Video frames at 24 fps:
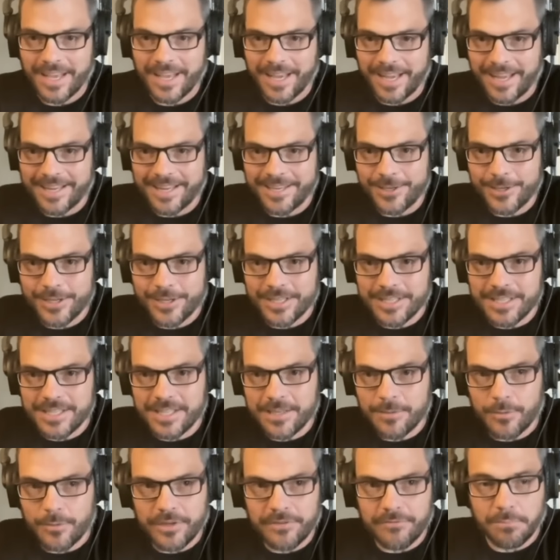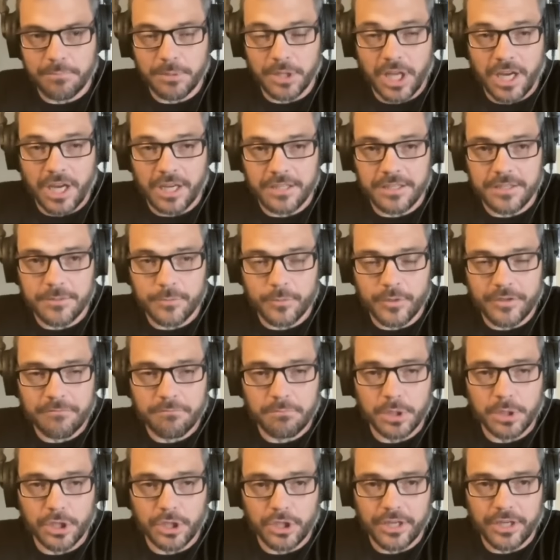And you can see we've
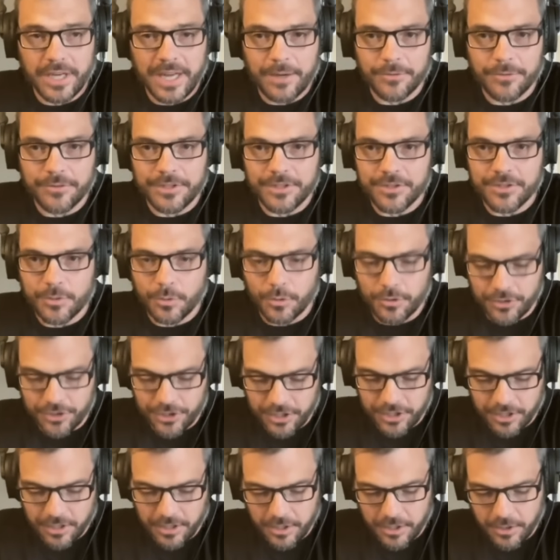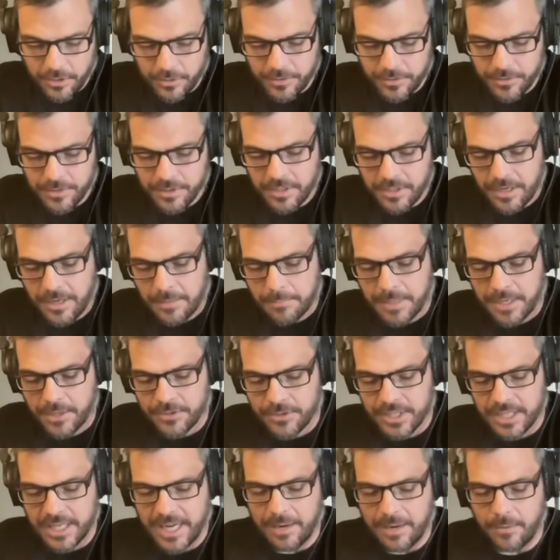blurred out the soldier who's about
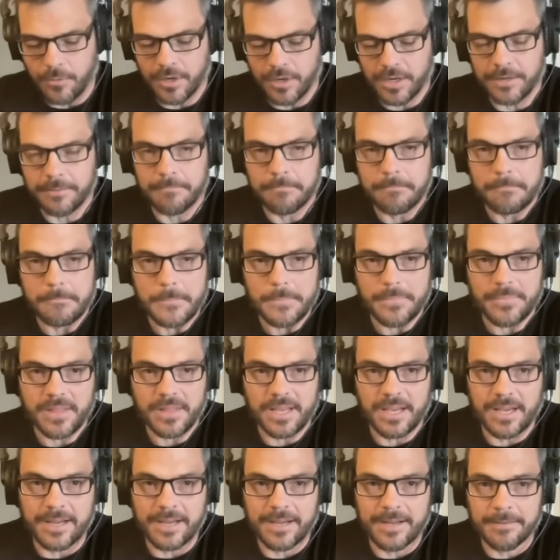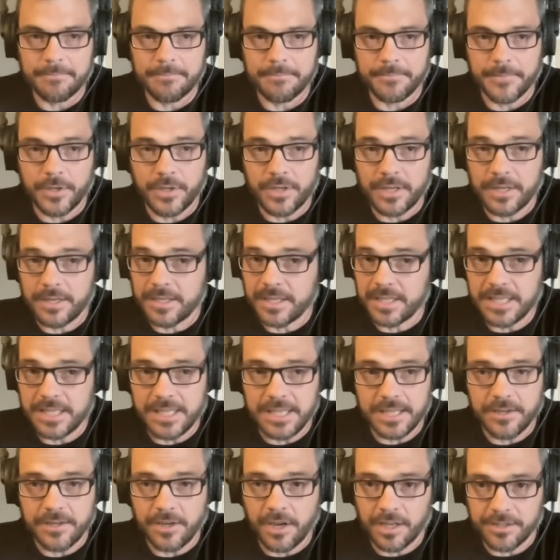to get one. And he
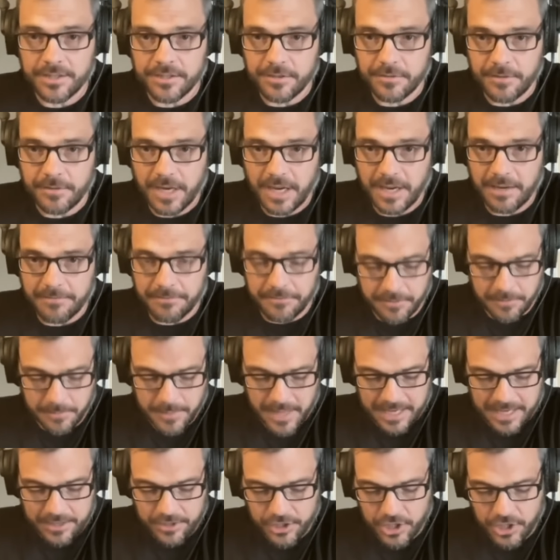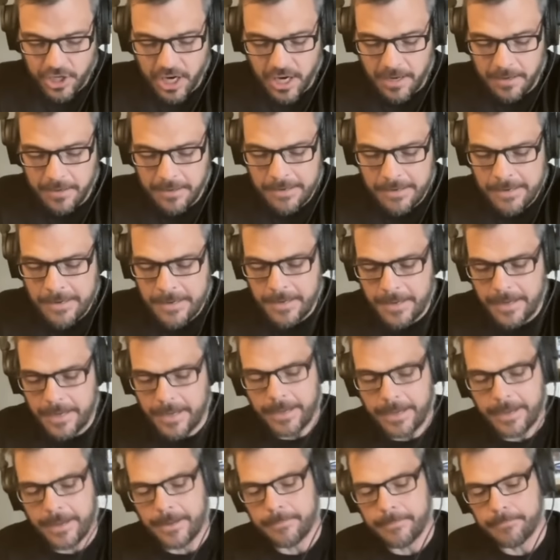did not survive from that shot.
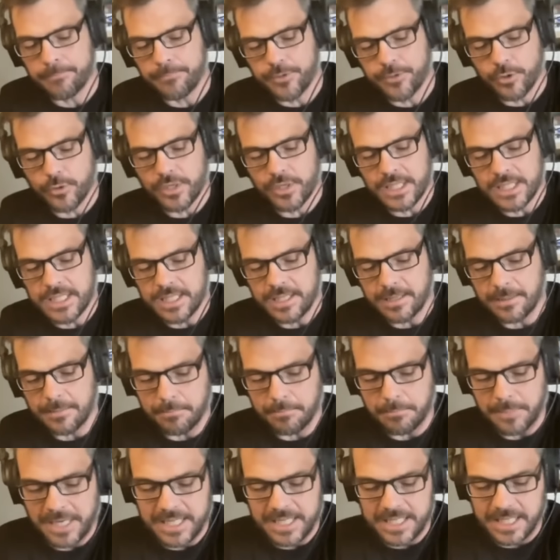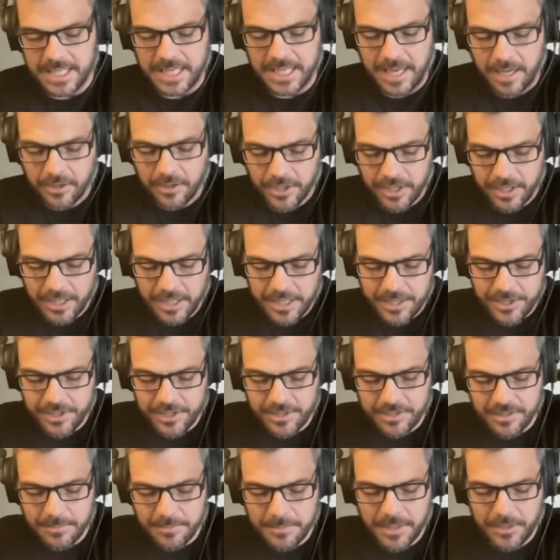Doing some basic
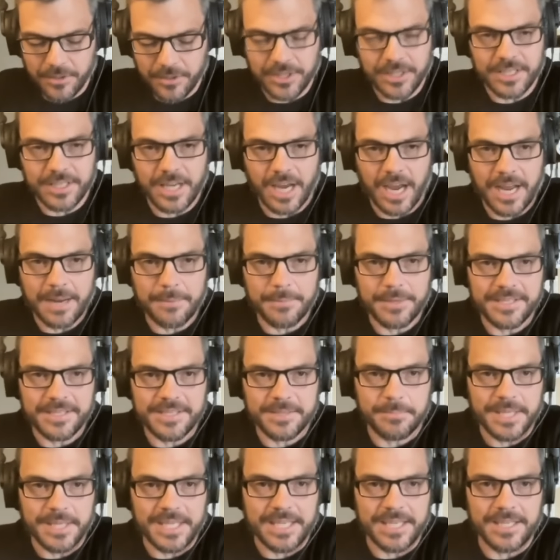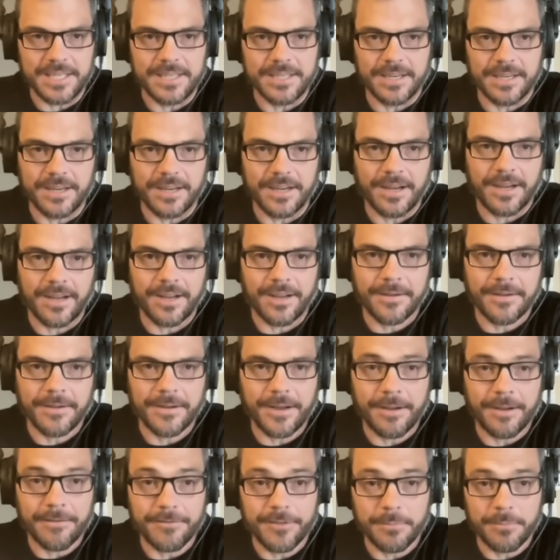calculations about the time and speed
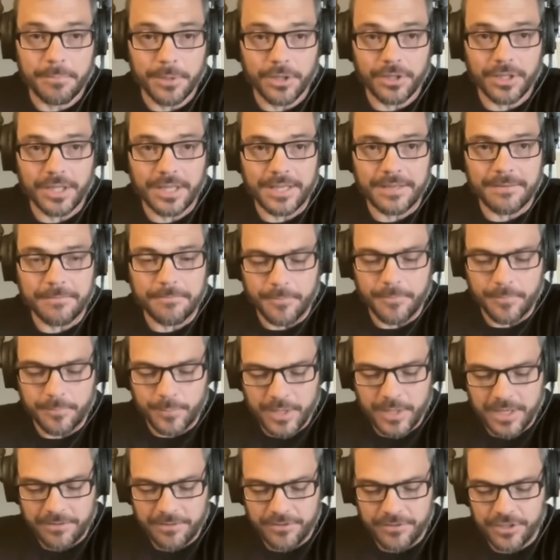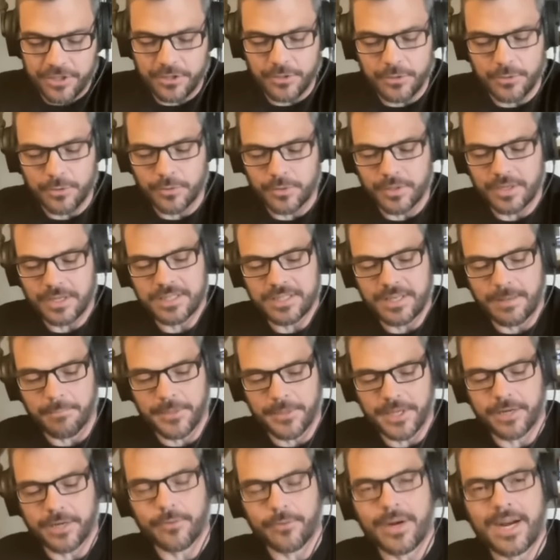of the bullet gives you
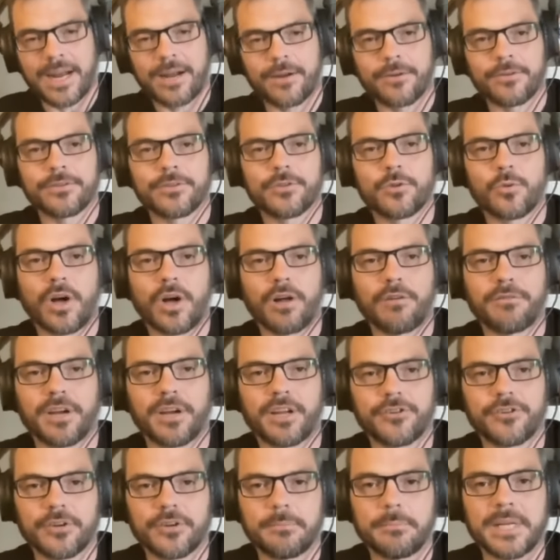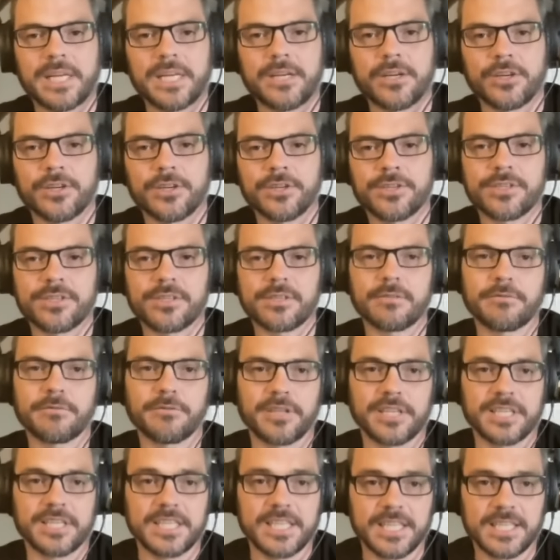something around 1,200 meters for
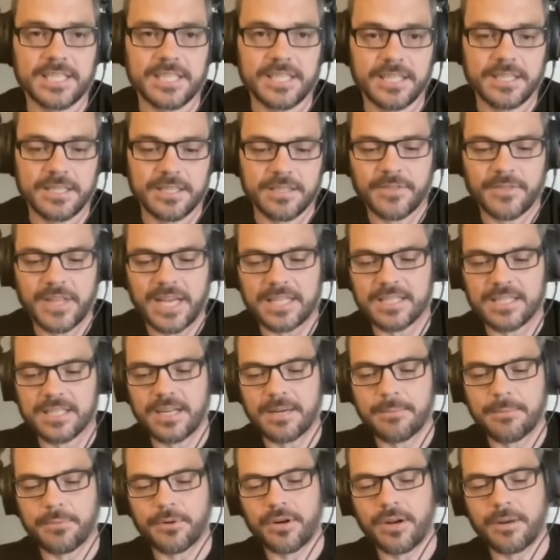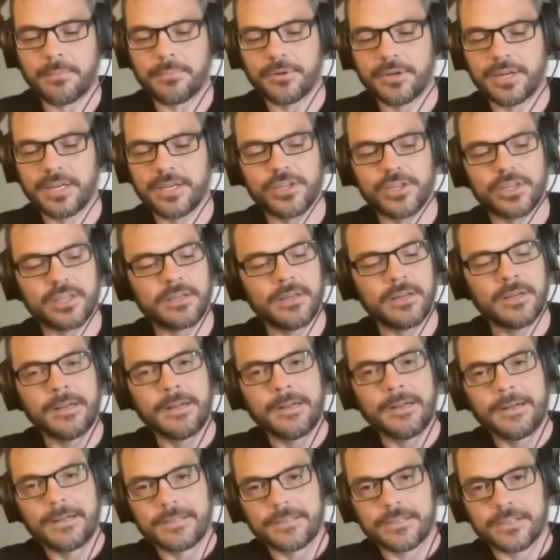the distance of that sniper operation.
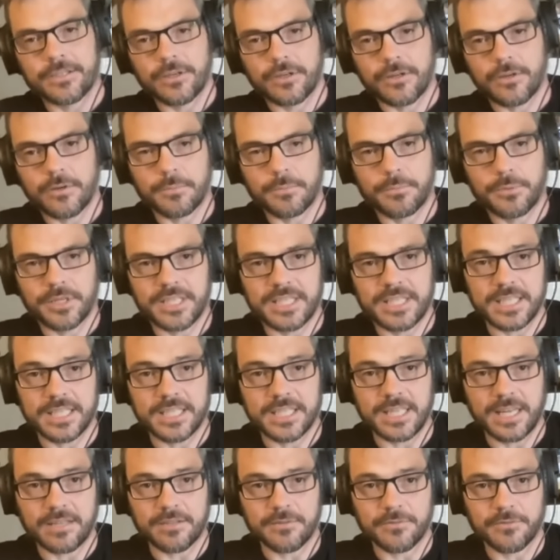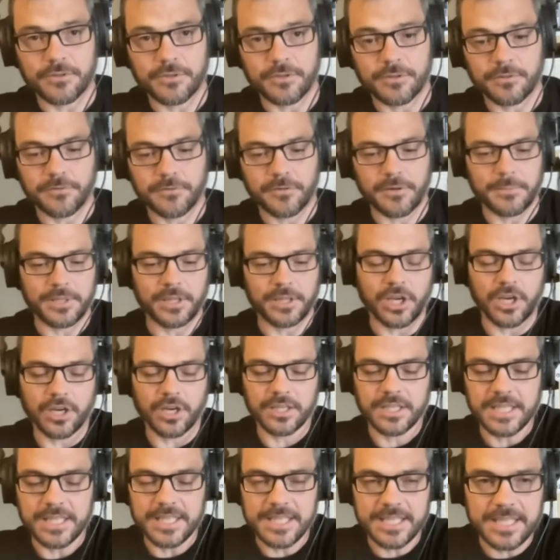So pretty successful from a long
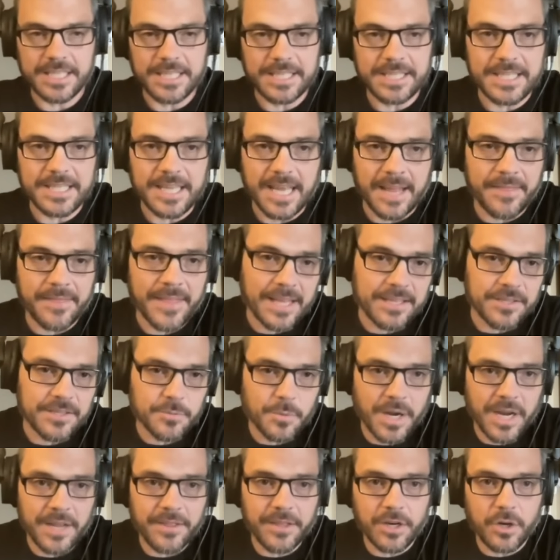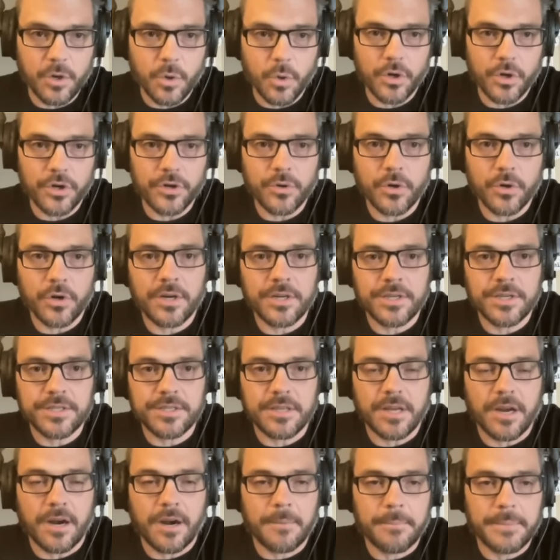distance. And that's why the corridors
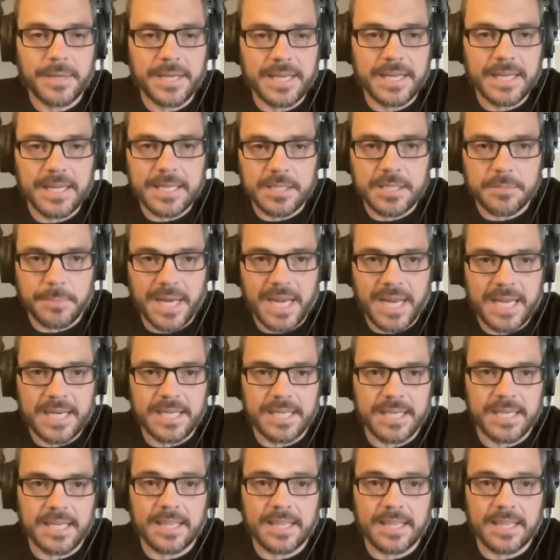are being expanded.